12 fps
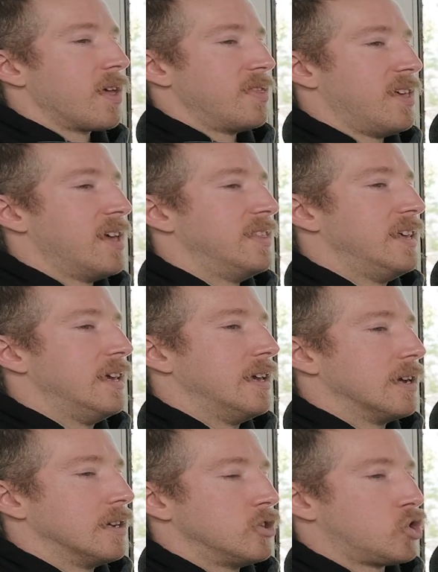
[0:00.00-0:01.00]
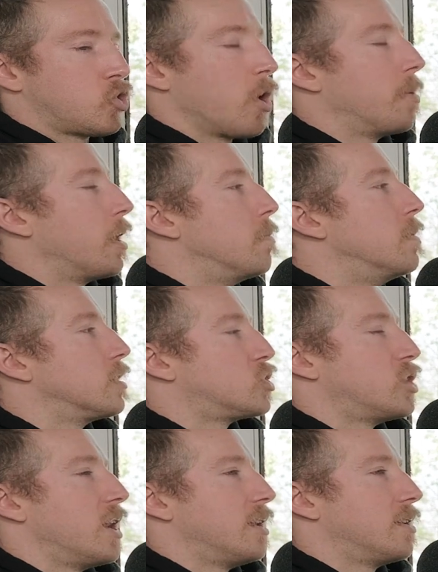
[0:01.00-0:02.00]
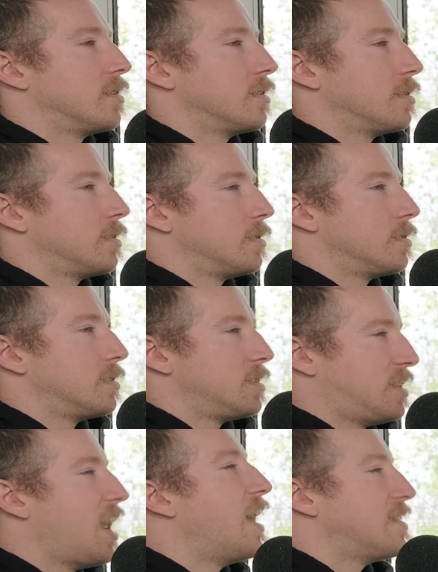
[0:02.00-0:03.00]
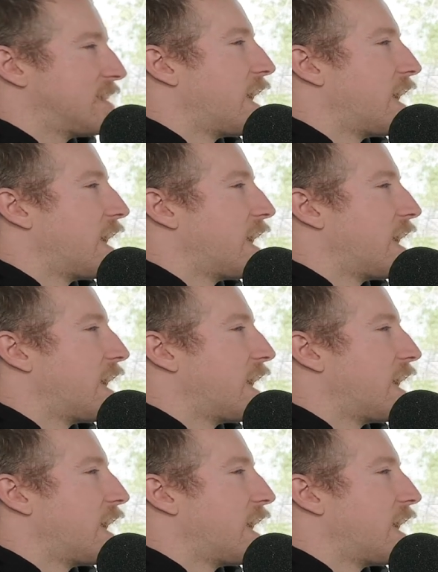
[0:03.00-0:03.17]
than the uh, strawberry milkshake. Yeah, yeah.